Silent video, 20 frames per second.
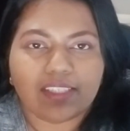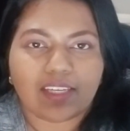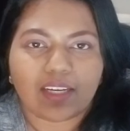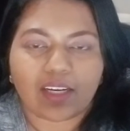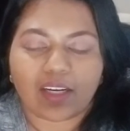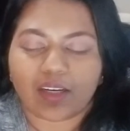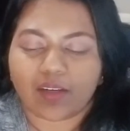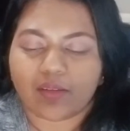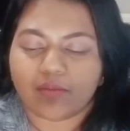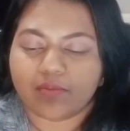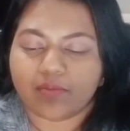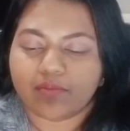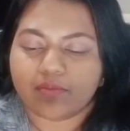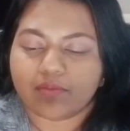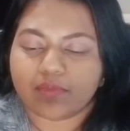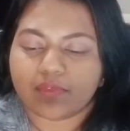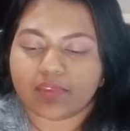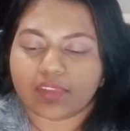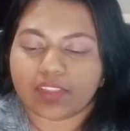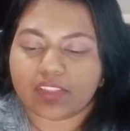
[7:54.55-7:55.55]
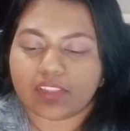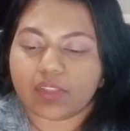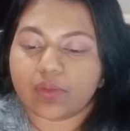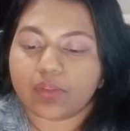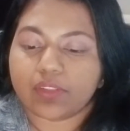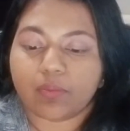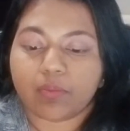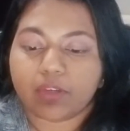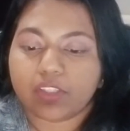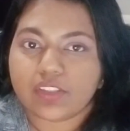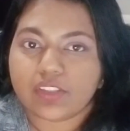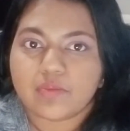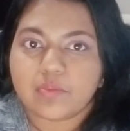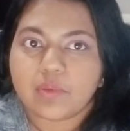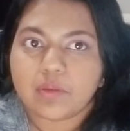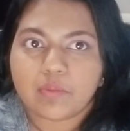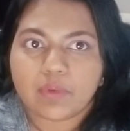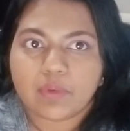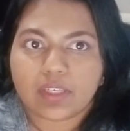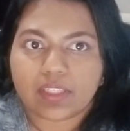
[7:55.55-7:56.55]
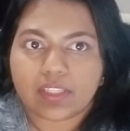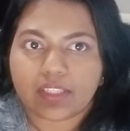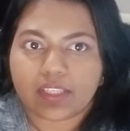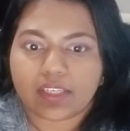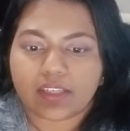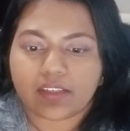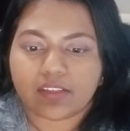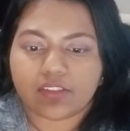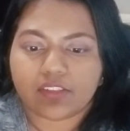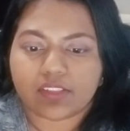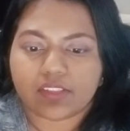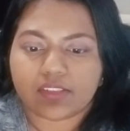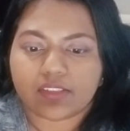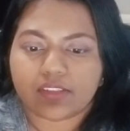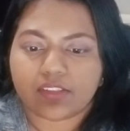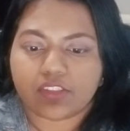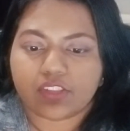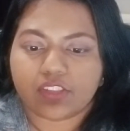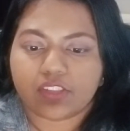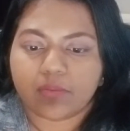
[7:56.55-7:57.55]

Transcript: because there was a bunch of people in there just